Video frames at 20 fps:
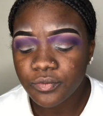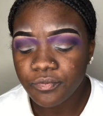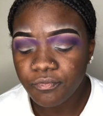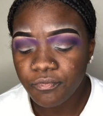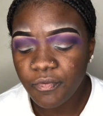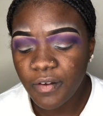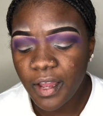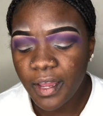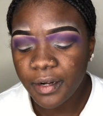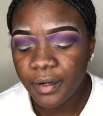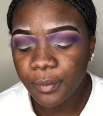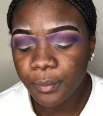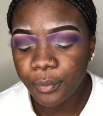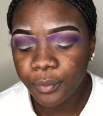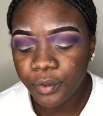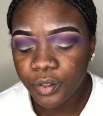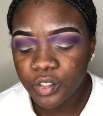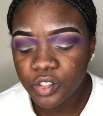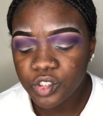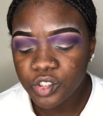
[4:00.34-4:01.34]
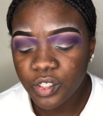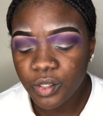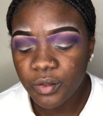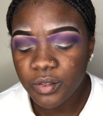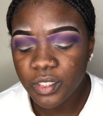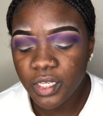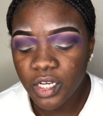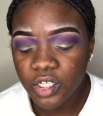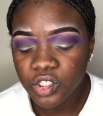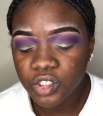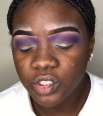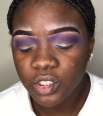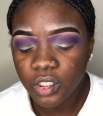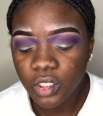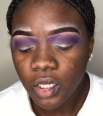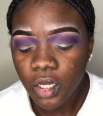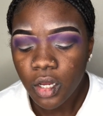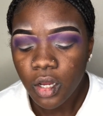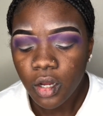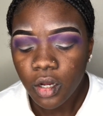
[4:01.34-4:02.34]
find a brush that was
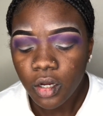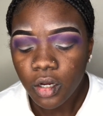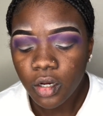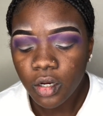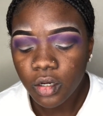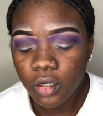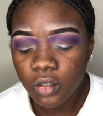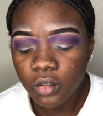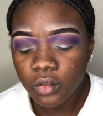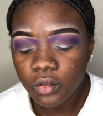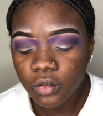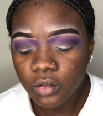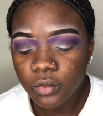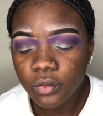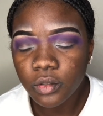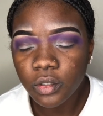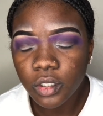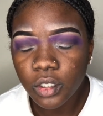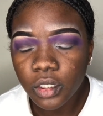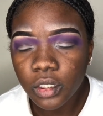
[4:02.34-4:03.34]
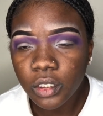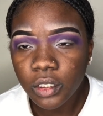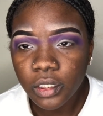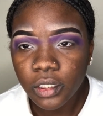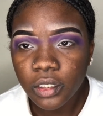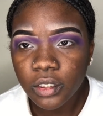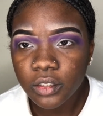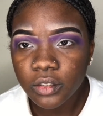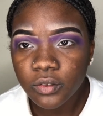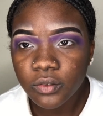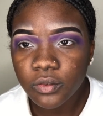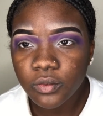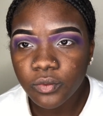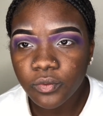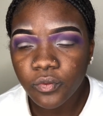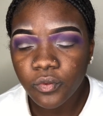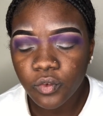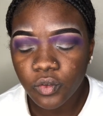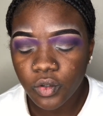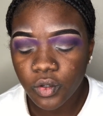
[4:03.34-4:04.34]
actually good
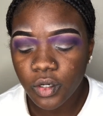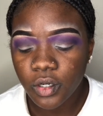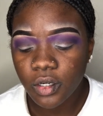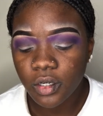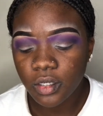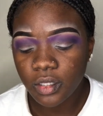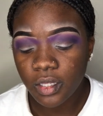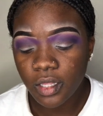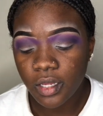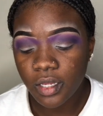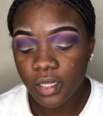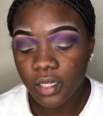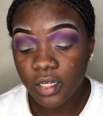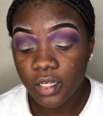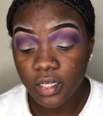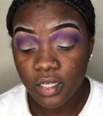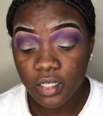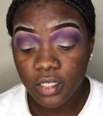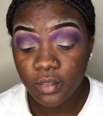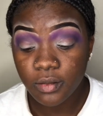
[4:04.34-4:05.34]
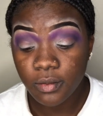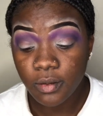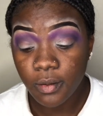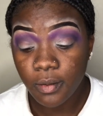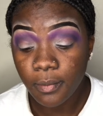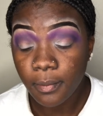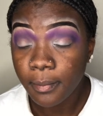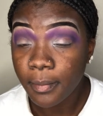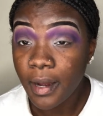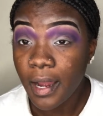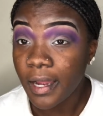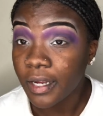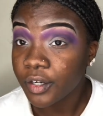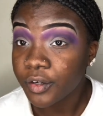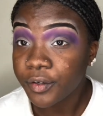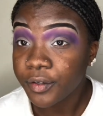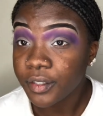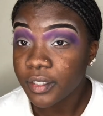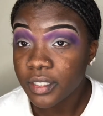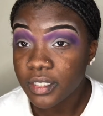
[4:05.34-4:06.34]
for like cutting my
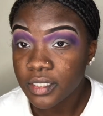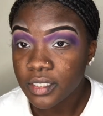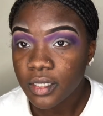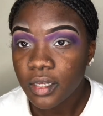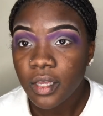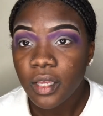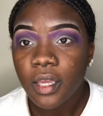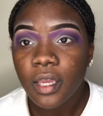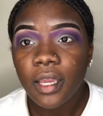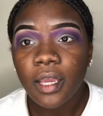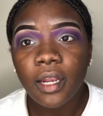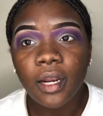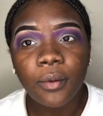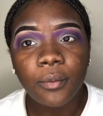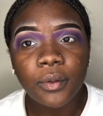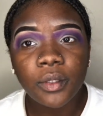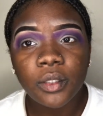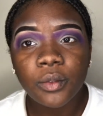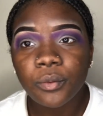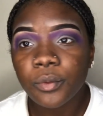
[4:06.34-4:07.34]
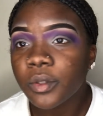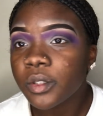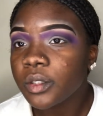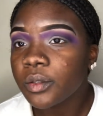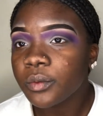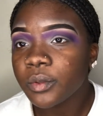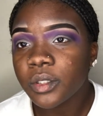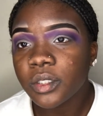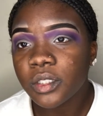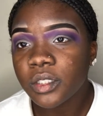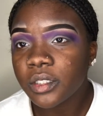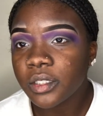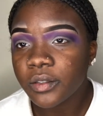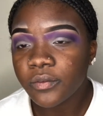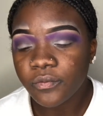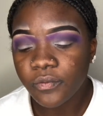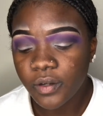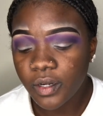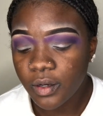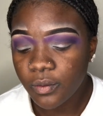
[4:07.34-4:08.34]
crease, and I really couldn't
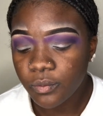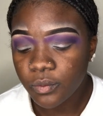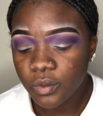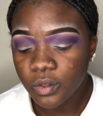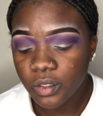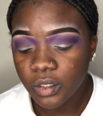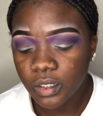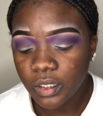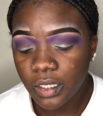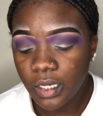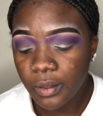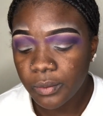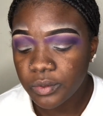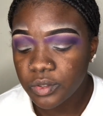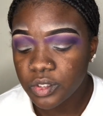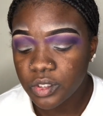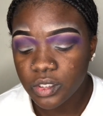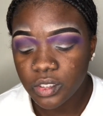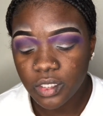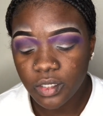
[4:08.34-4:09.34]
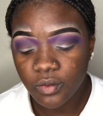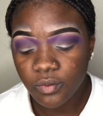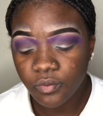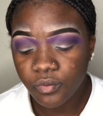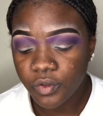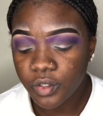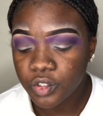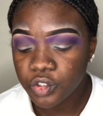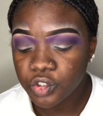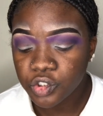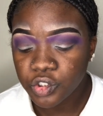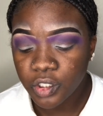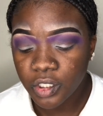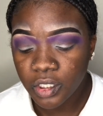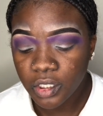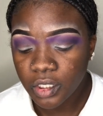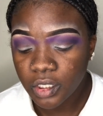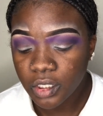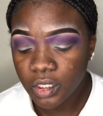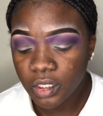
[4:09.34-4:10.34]
find one. I was just getting
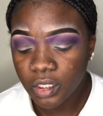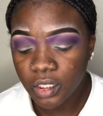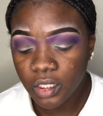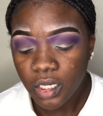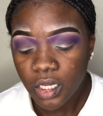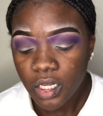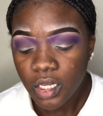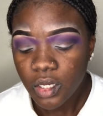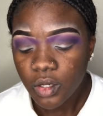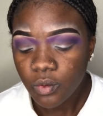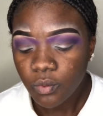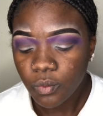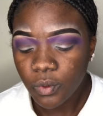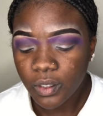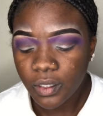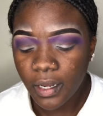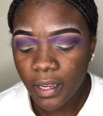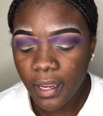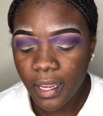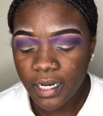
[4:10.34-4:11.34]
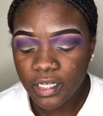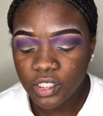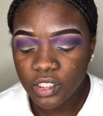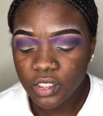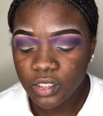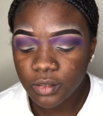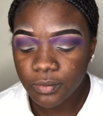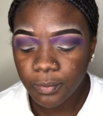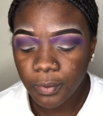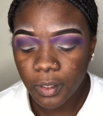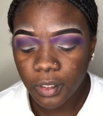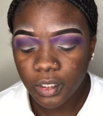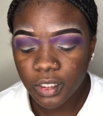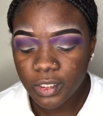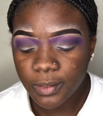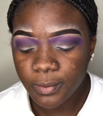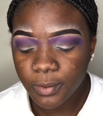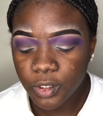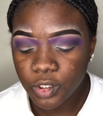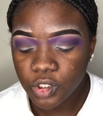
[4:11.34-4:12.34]
frustrated, and one day I just picked
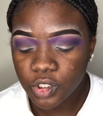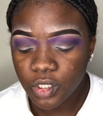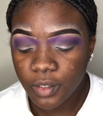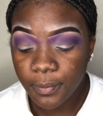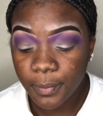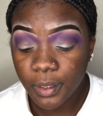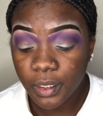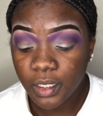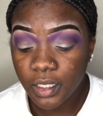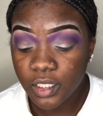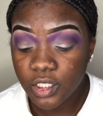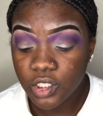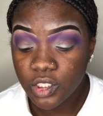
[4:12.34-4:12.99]
this brush up and